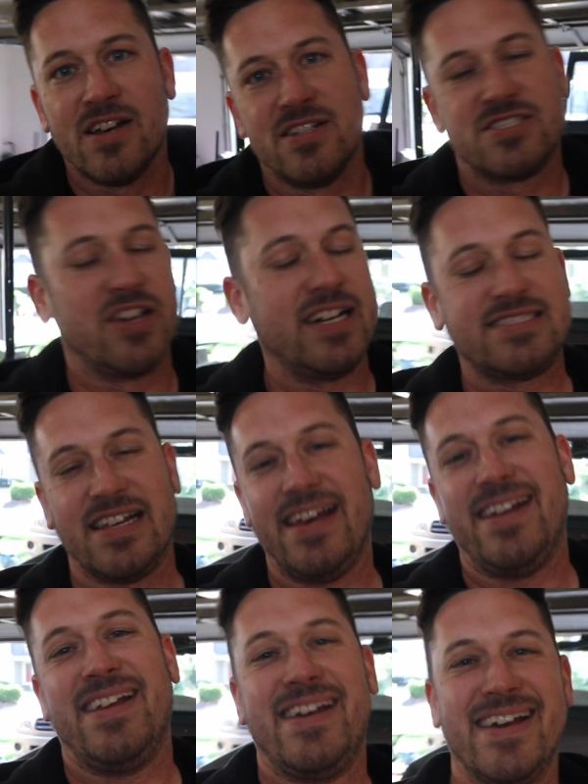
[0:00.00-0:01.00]
So that's
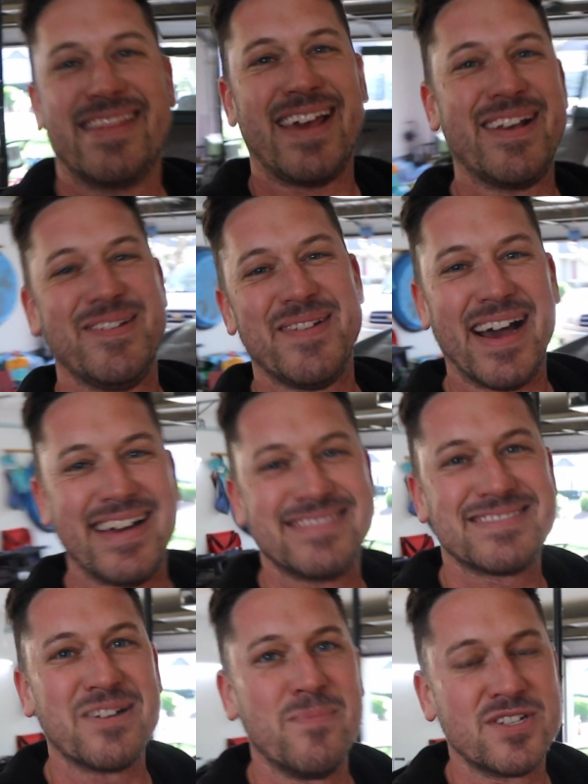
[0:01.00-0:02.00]
it. Thank you
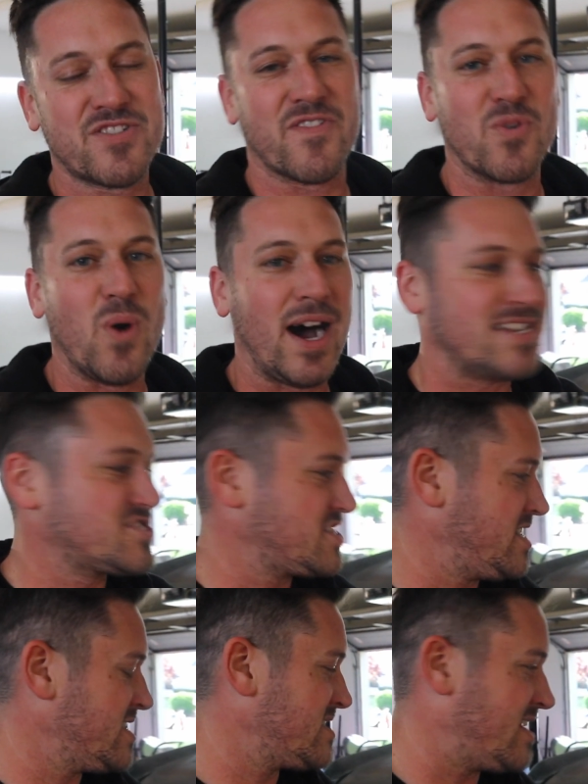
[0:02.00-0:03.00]
guys so much for
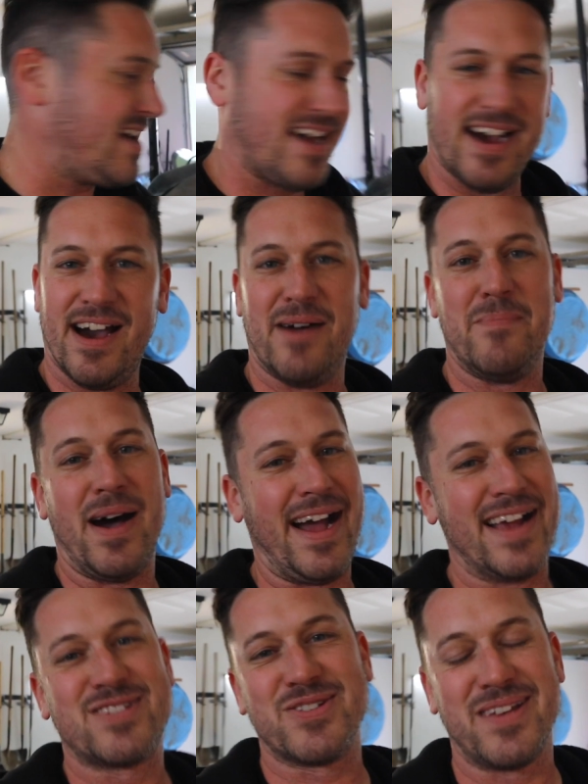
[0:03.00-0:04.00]
watching.
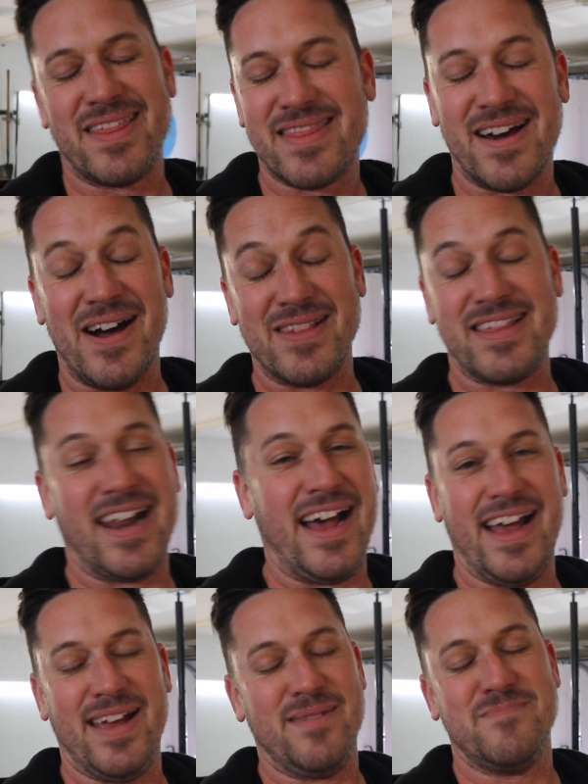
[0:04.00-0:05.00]
I actually thought that
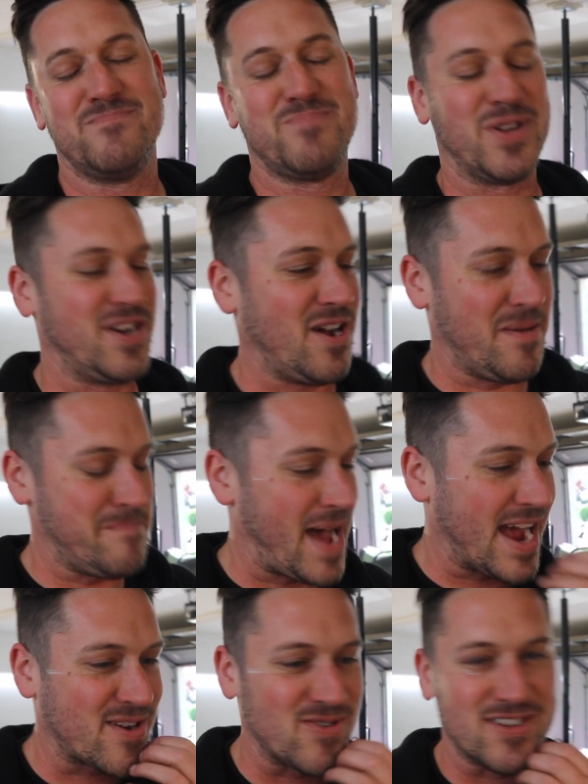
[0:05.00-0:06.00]
I put it on
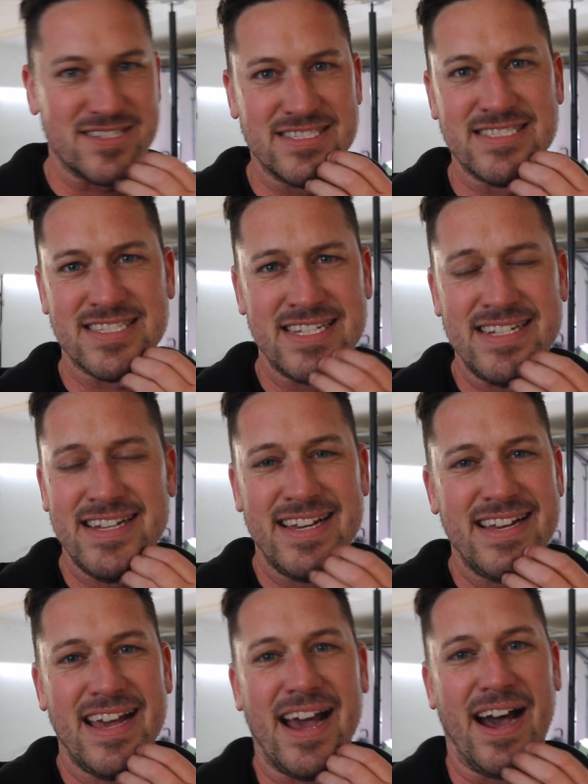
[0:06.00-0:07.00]
backwards
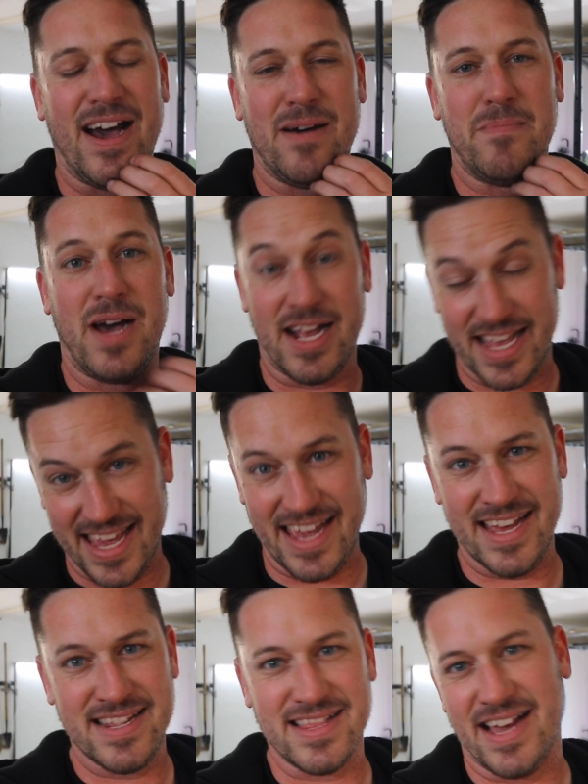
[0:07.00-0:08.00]

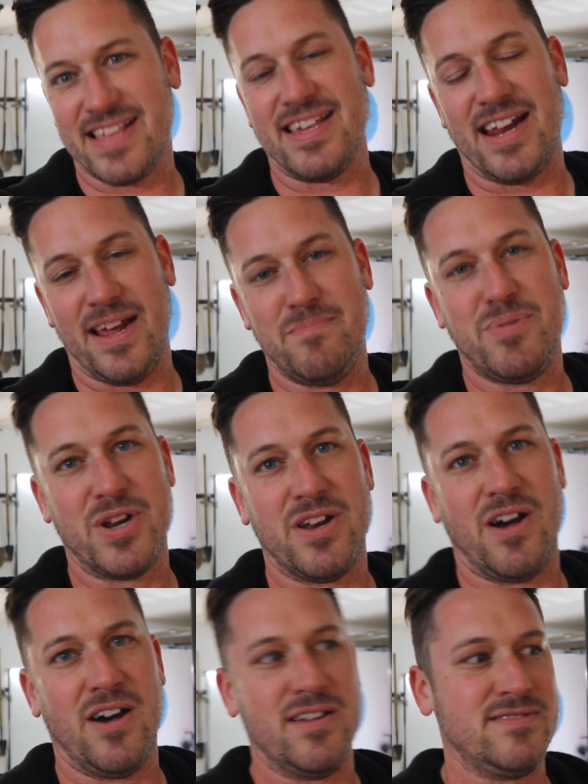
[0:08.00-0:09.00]
again, like that I'd put
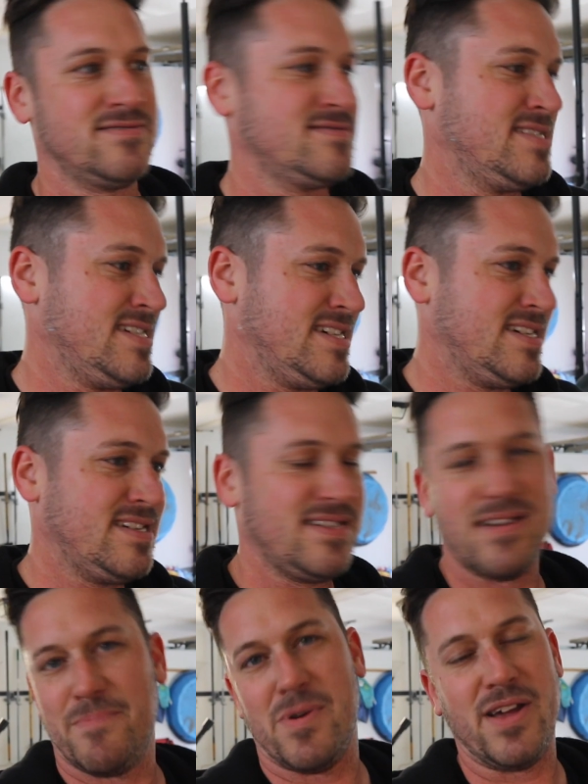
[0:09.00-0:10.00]
it on.
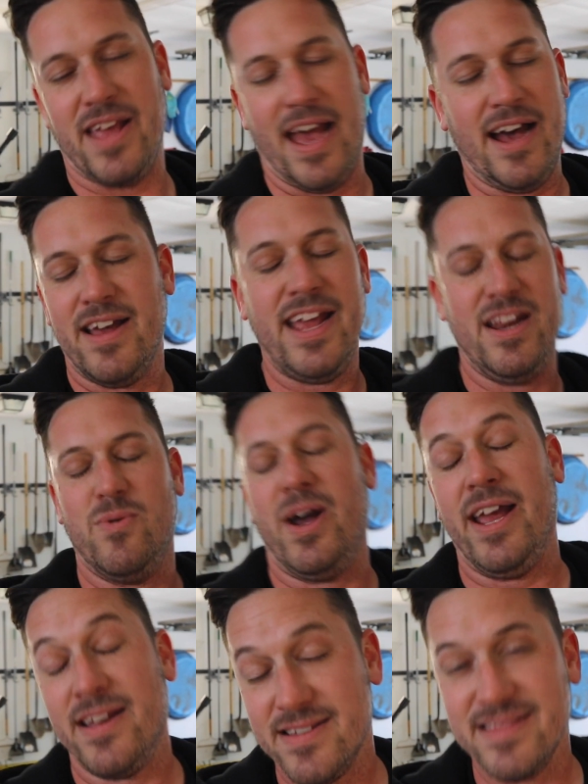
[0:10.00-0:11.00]

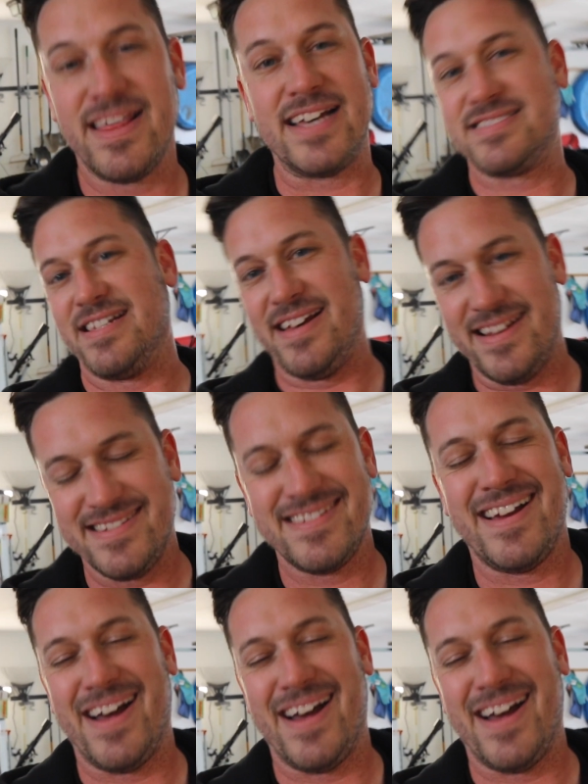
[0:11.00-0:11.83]
Anyway, that's it.